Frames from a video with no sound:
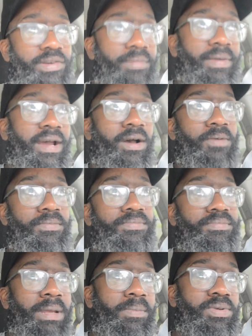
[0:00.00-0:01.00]

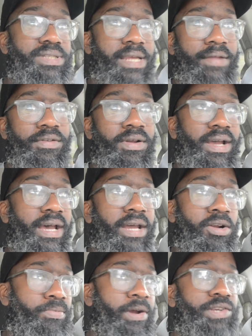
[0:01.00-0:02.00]
about people seeing if you're high,
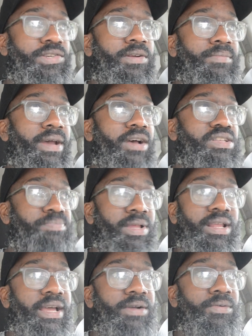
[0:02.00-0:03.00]
no pressure about
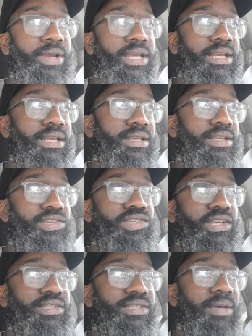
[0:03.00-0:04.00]
smelling like weed. It's
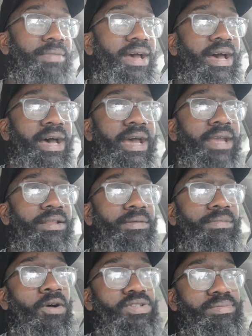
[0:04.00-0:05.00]
just, I'm high in a
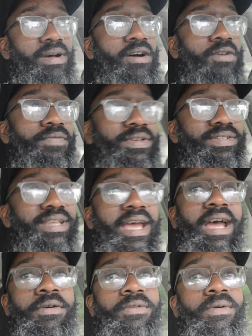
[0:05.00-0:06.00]
lonesome office.
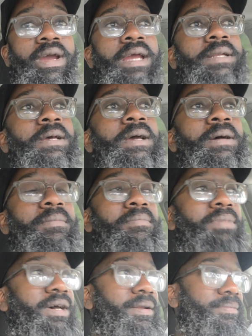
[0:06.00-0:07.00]
How great.
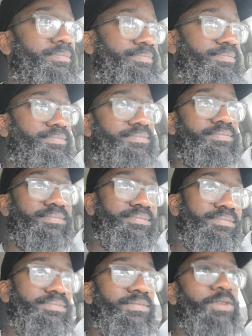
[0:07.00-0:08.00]
But
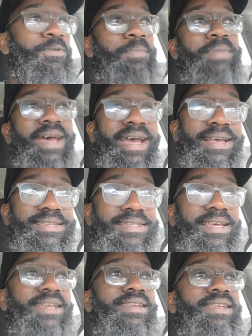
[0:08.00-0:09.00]
we're past
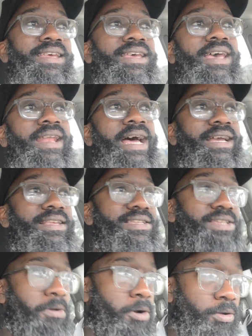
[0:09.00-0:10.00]
that, and I can
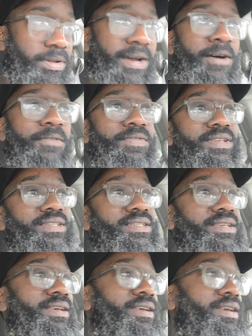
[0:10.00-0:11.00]
still go to the office